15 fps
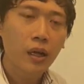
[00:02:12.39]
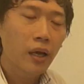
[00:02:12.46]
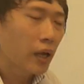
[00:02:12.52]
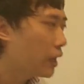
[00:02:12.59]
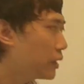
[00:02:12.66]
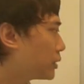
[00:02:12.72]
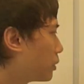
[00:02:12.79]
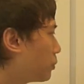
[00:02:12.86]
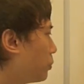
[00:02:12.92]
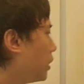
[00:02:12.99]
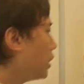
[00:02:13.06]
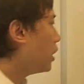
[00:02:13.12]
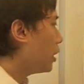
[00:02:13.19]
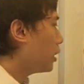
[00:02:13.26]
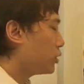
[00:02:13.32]
has a
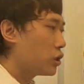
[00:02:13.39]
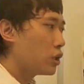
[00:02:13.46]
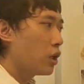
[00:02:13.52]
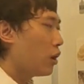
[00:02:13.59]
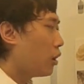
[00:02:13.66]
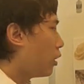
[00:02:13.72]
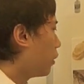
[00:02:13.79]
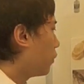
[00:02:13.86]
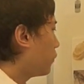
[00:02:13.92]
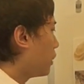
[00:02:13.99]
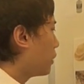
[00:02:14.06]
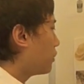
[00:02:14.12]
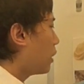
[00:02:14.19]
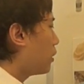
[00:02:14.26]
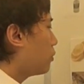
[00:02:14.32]
pH of
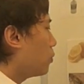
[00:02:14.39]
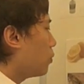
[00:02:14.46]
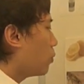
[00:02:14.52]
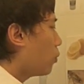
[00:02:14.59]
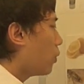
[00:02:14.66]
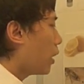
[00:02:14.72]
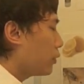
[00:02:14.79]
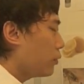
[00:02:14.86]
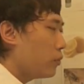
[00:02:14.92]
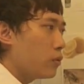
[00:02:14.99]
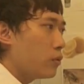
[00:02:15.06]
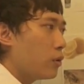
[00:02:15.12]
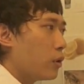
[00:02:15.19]
around 1